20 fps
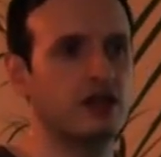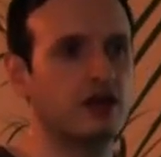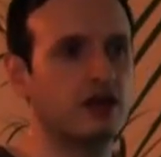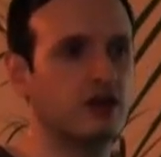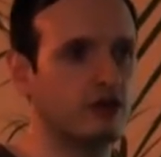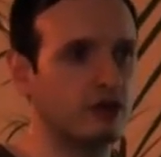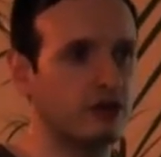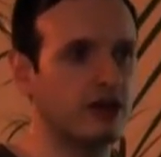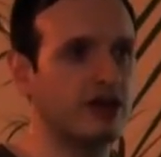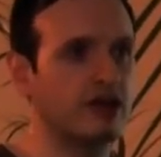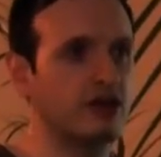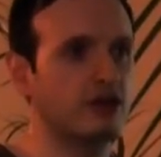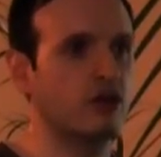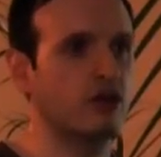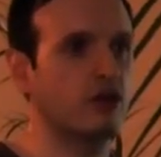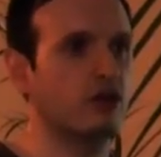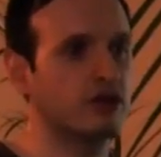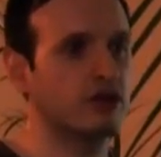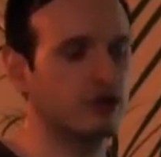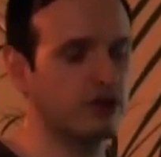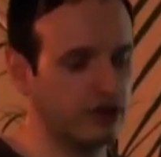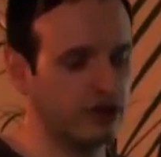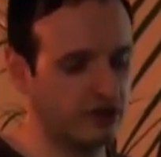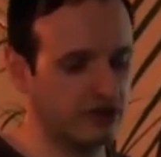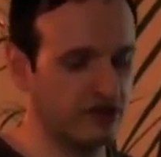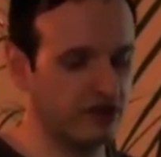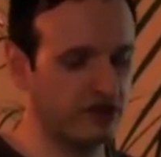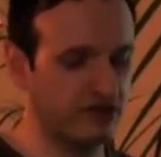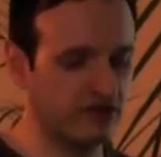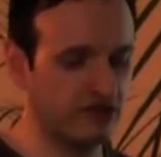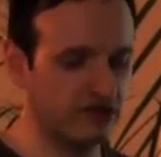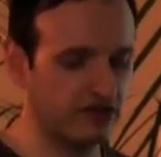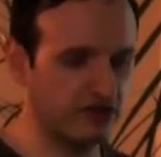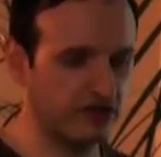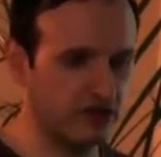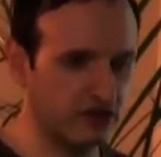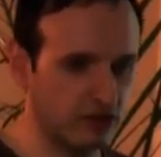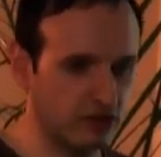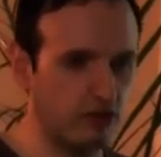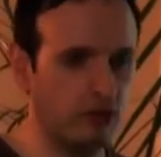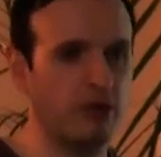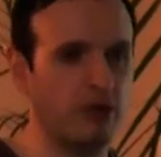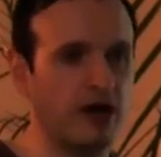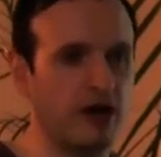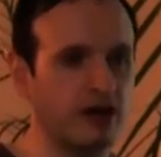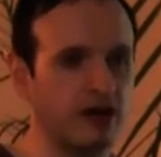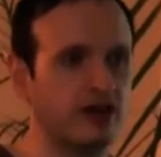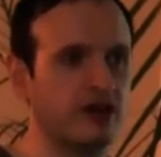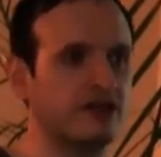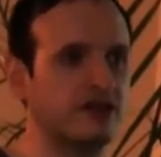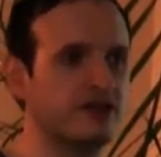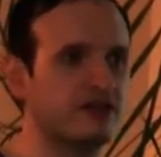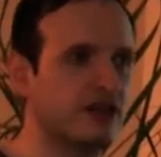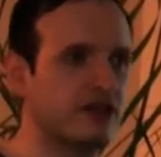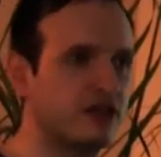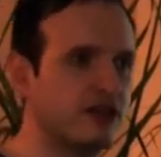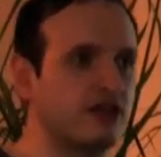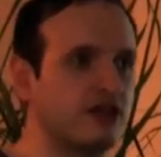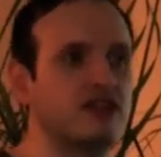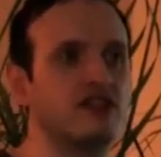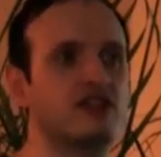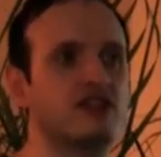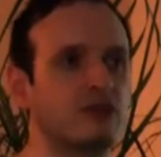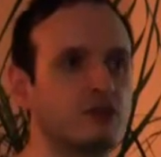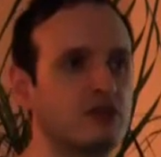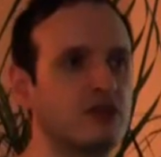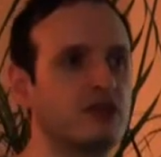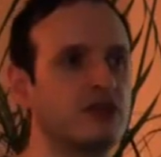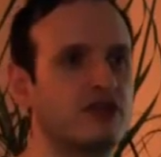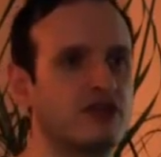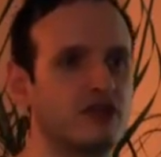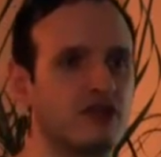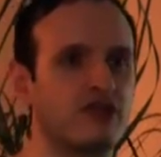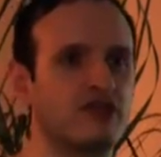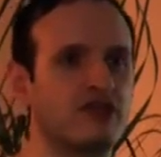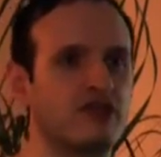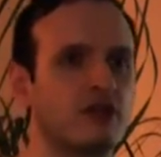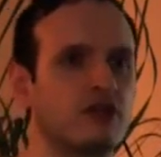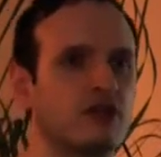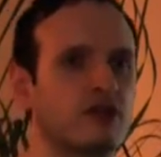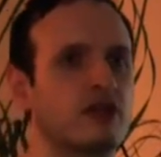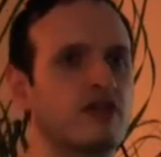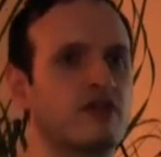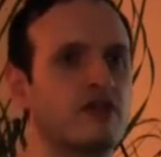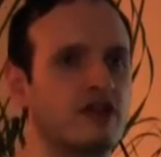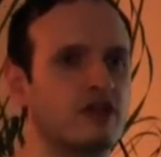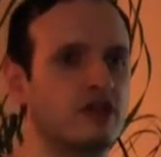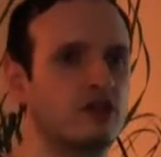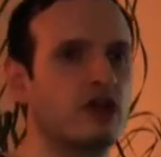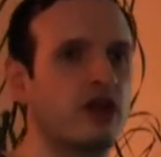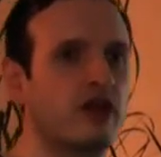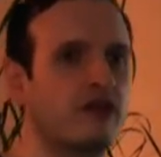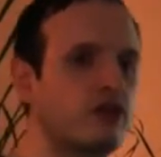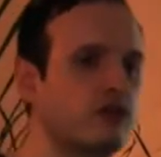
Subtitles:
write your own code on this, compile it, and then distribute it in a single device. You don't have to